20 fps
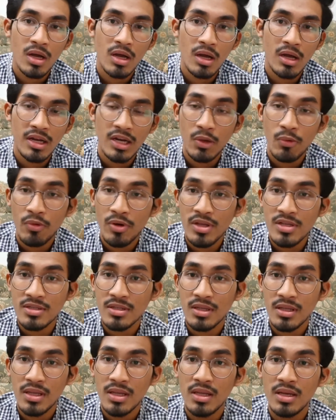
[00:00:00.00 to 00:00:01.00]

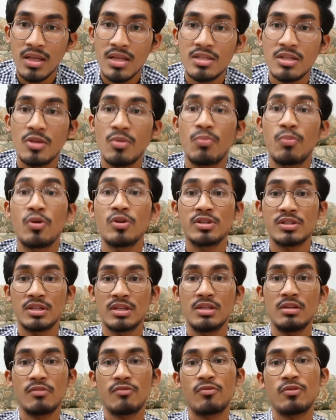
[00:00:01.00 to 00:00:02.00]
nowadays it is
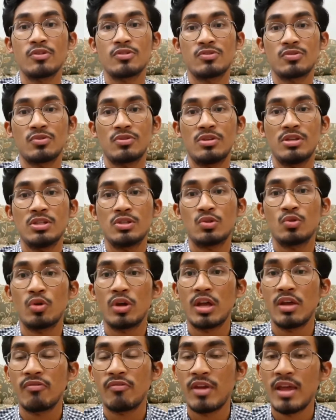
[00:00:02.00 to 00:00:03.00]
important for students to
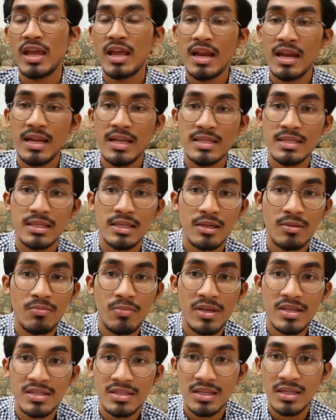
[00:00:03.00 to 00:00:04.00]
have at least a
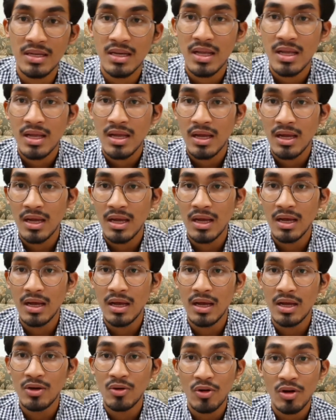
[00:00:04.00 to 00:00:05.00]
basic
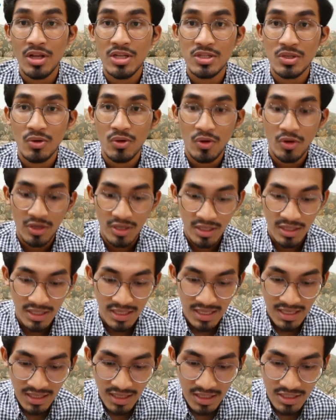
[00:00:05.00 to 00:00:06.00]
knowledge on
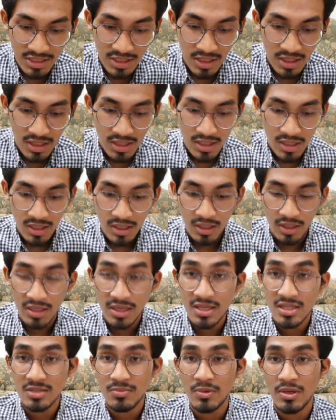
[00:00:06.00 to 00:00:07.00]
English.
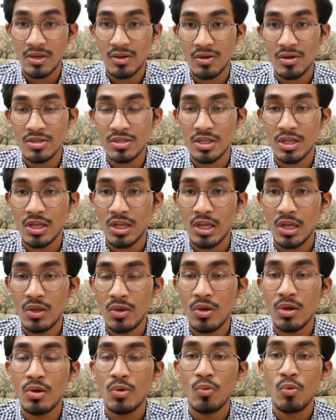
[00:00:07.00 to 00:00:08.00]
This is because
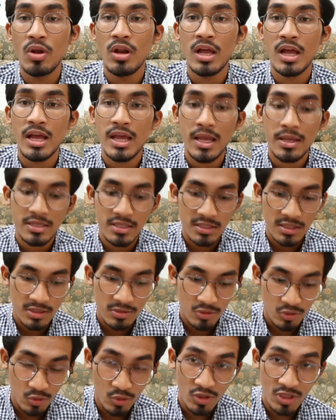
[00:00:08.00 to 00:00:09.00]
it will help
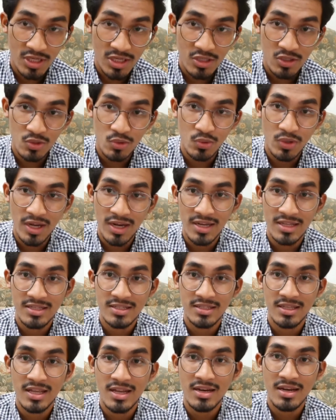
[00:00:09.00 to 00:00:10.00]
students to
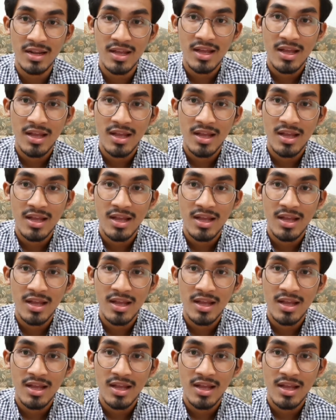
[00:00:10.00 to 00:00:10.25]
understand